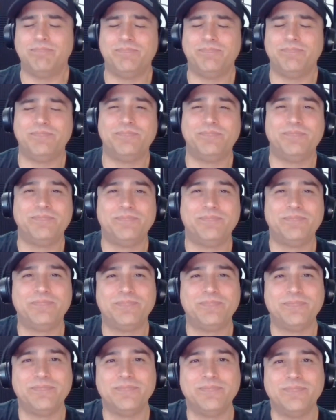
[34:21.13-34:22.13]

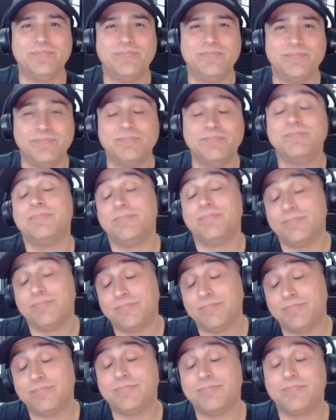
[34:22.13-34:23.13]

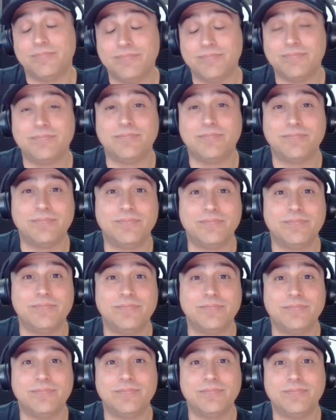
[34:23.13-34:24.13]

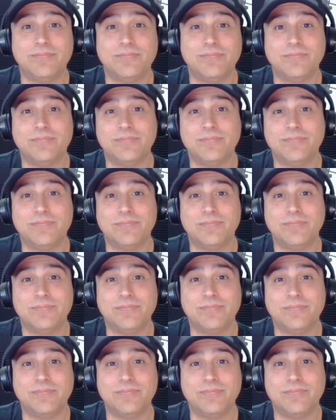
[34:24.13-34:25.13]

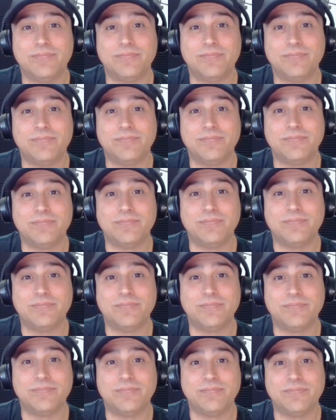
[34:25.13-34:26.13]

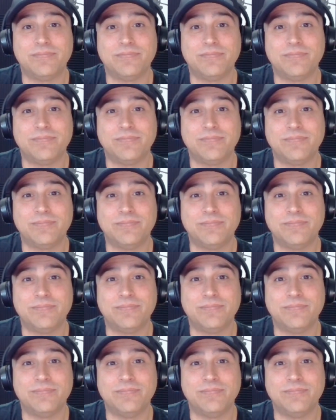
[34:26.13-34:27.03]
The person shown says nothing.